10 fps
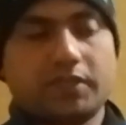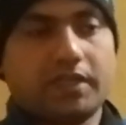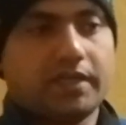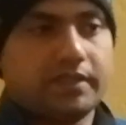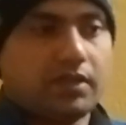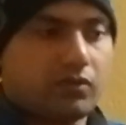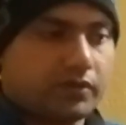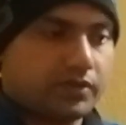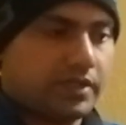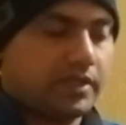the idea,
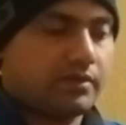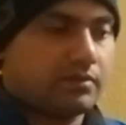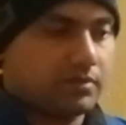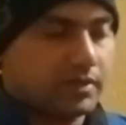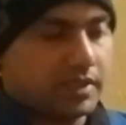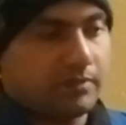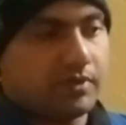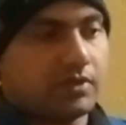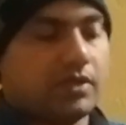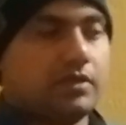or they
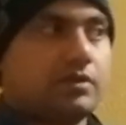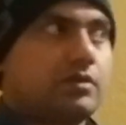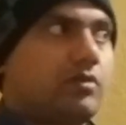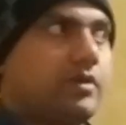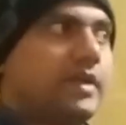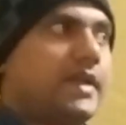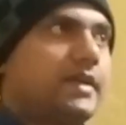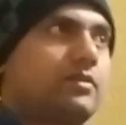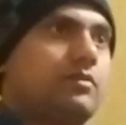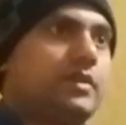came in
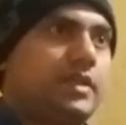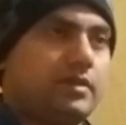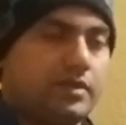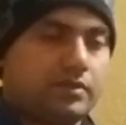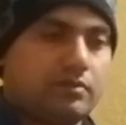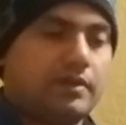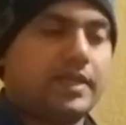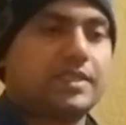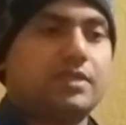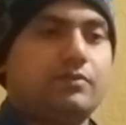contact or they
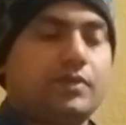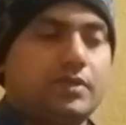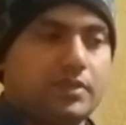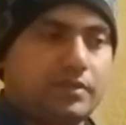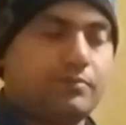interacted with the